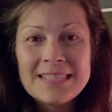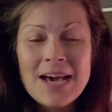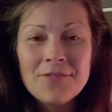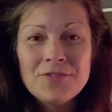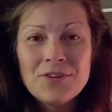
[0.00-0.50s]

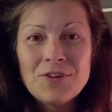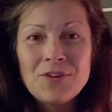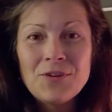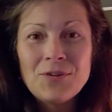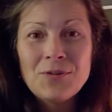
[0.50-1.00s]

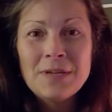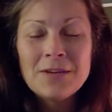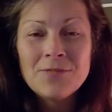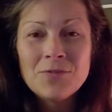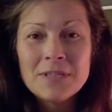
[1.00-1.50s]
afternoon
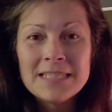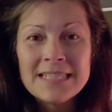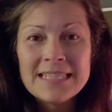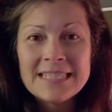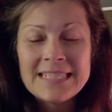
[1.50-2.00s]
at
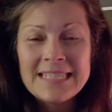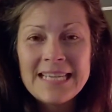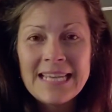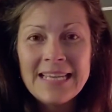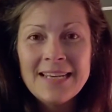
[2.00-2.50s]

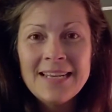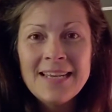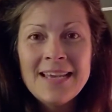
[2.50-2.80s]
416,